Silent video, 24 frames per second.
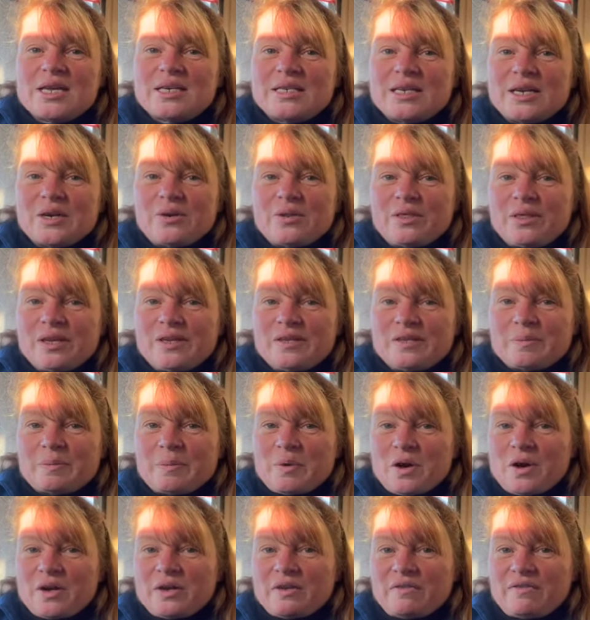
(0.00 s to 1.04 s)
tear things
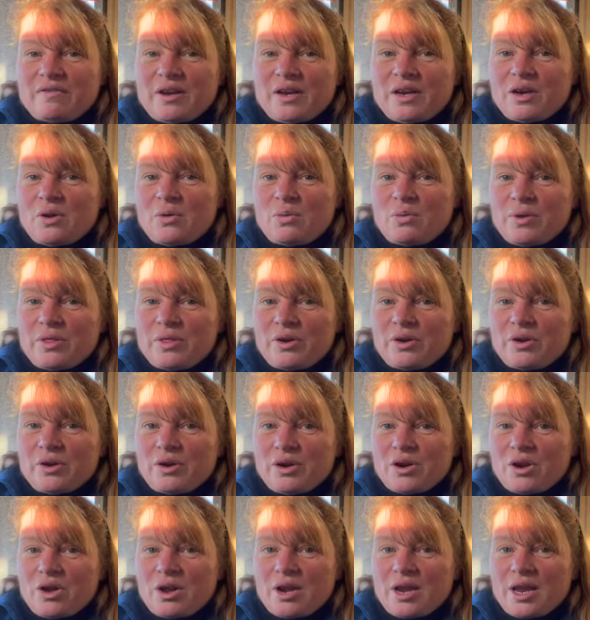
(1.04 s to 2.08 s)
apart to find out whether
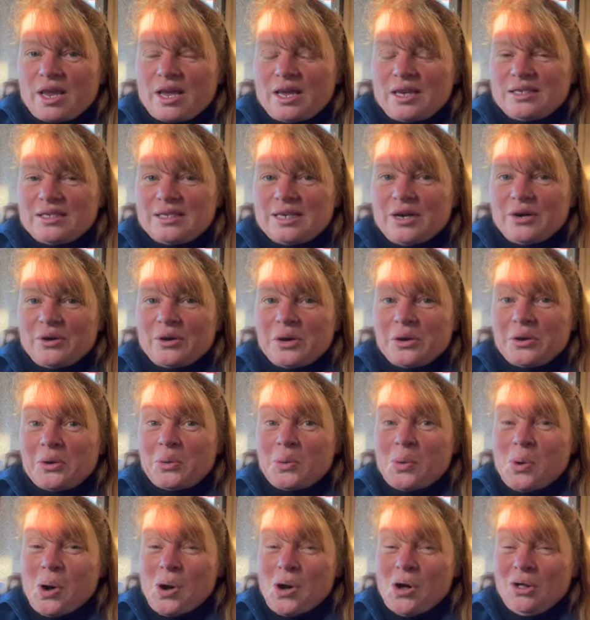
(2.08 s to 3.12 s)
or not I can tear out a
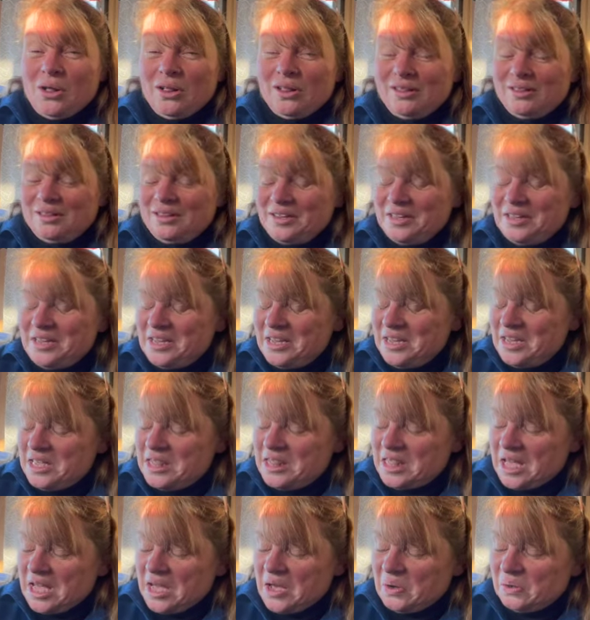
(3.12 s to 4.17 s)
wall
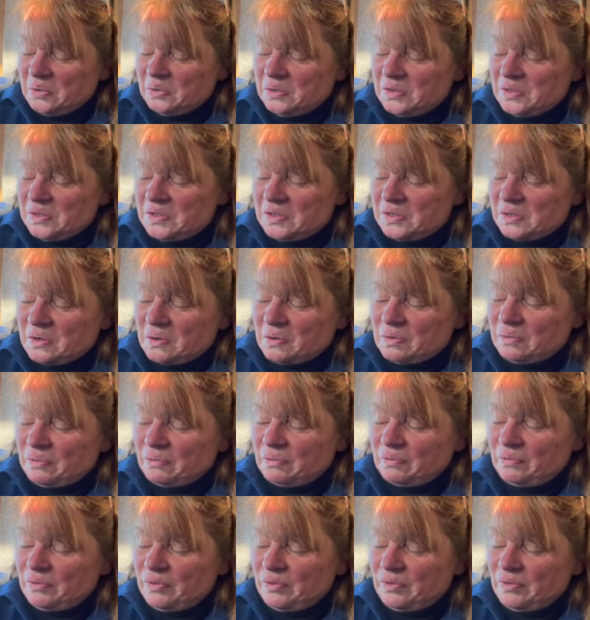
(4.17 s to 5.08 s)
in the house. So,